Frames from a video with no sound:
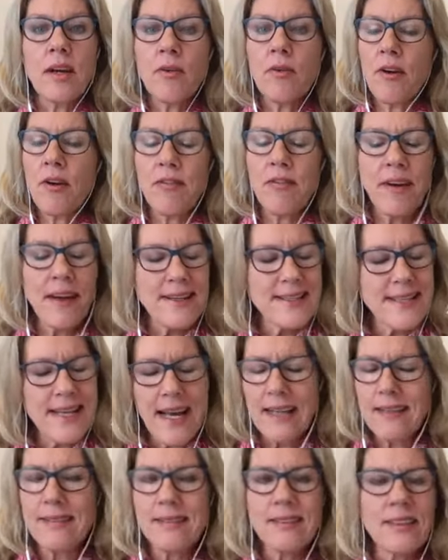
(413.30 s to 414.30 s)

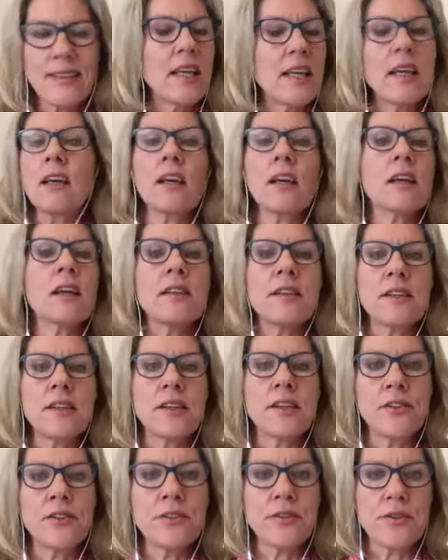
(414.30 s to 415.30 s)
fantastic
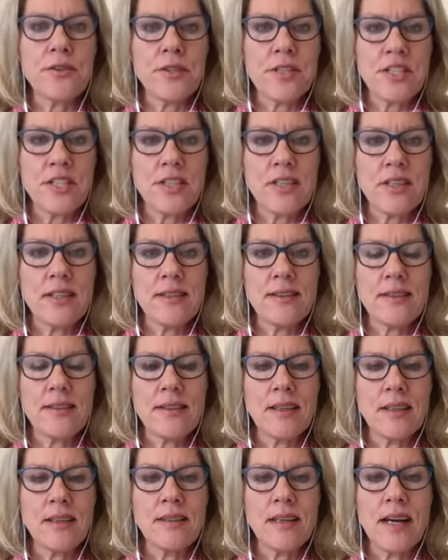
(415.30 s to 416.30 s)
clinical
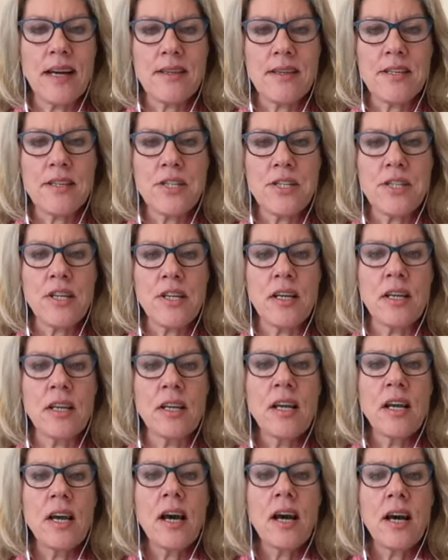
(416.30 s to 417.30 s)
nutritionist and
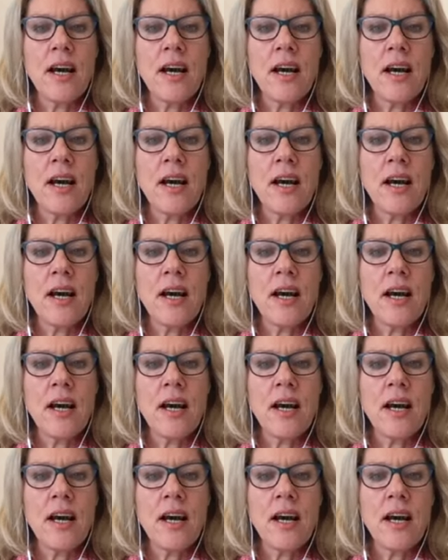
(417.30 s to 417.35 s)
dietitian,